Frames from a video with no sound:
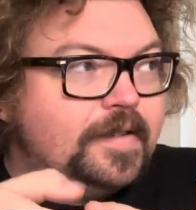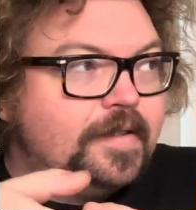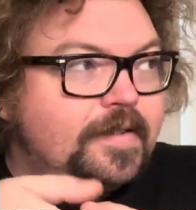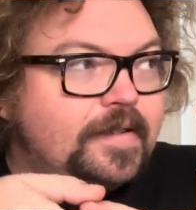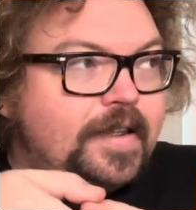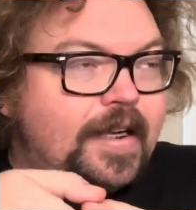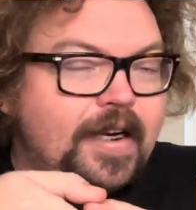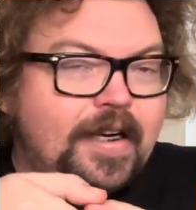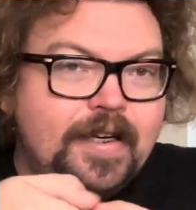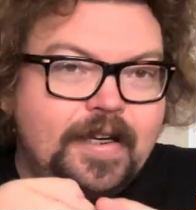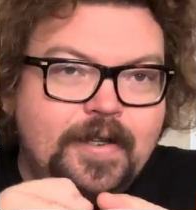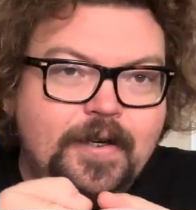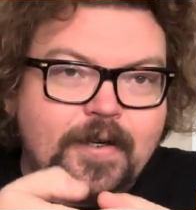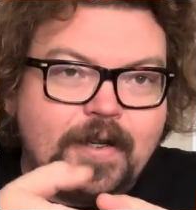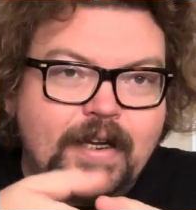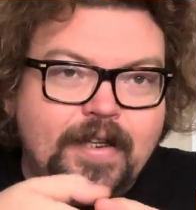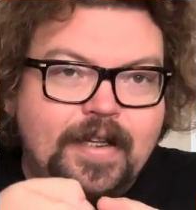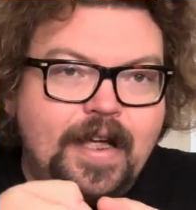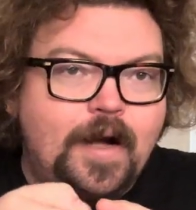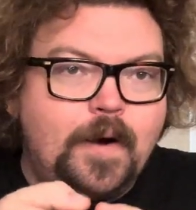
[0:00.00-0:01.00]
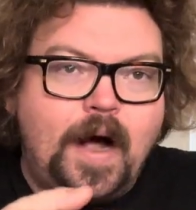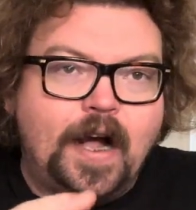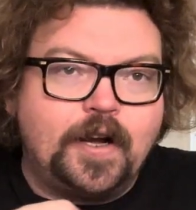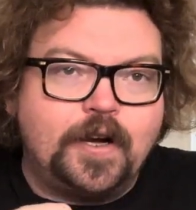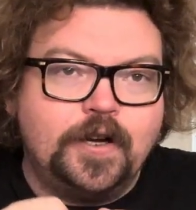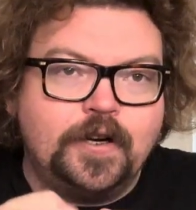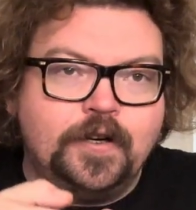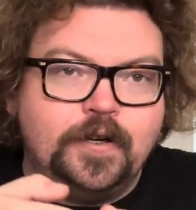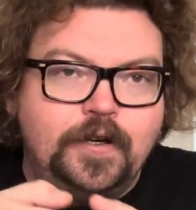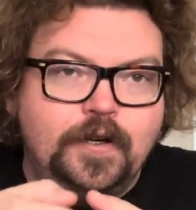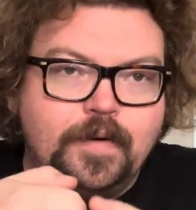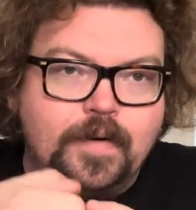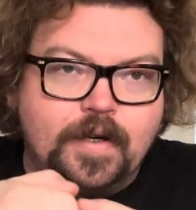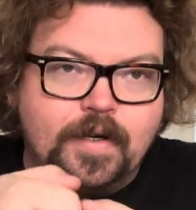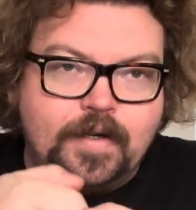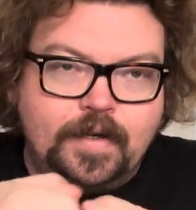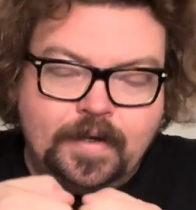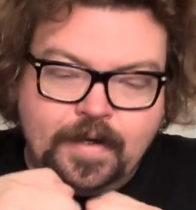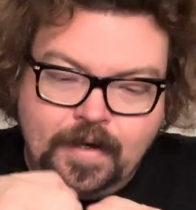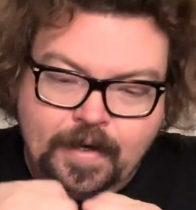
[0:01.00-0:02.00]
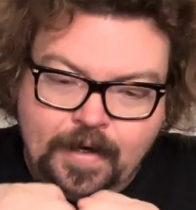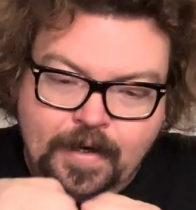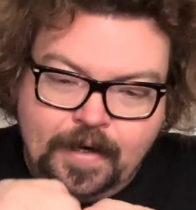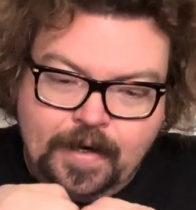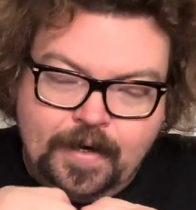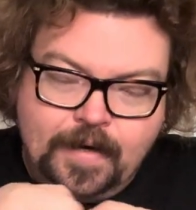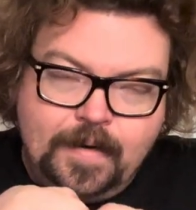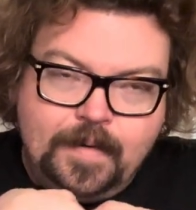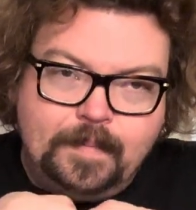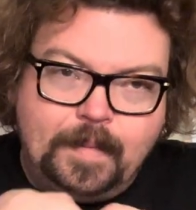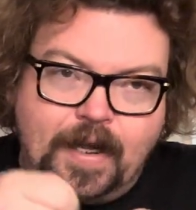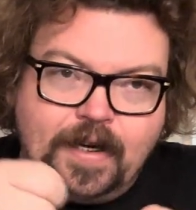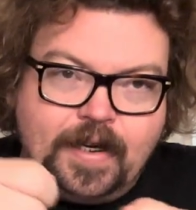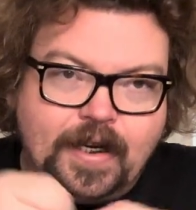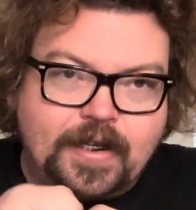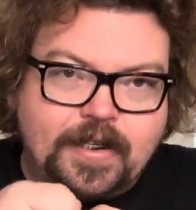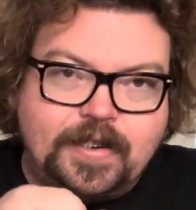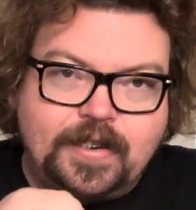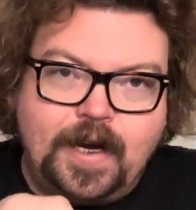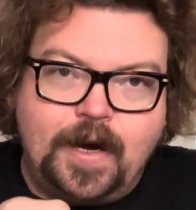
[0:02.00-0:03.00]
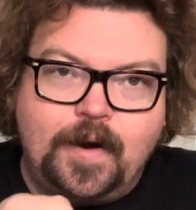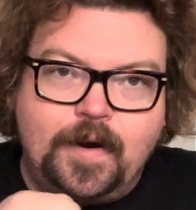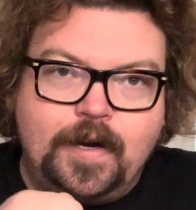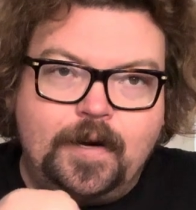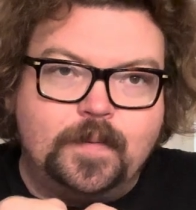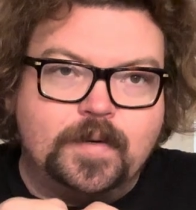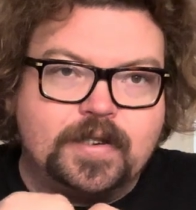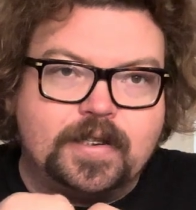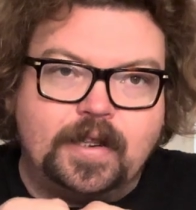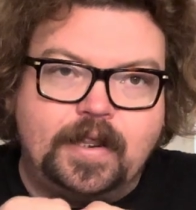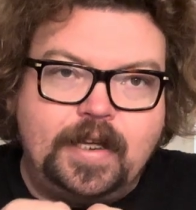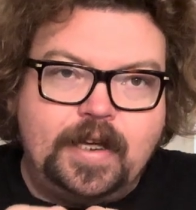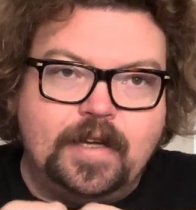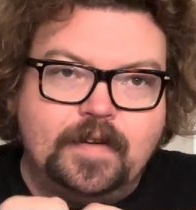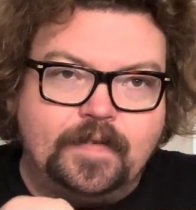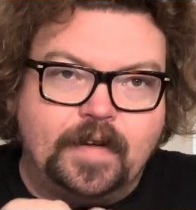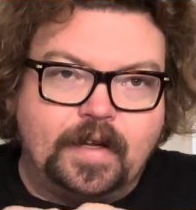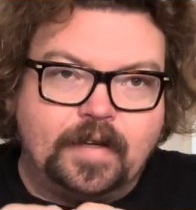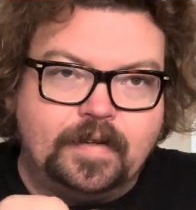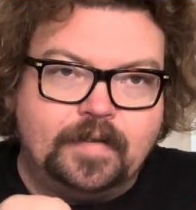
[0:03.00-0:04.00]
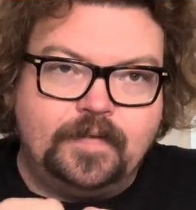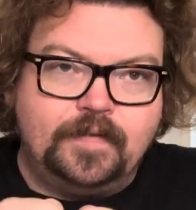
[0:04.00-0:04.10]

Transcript: get it in there like that? I couldn't do it. My dexterity was leaving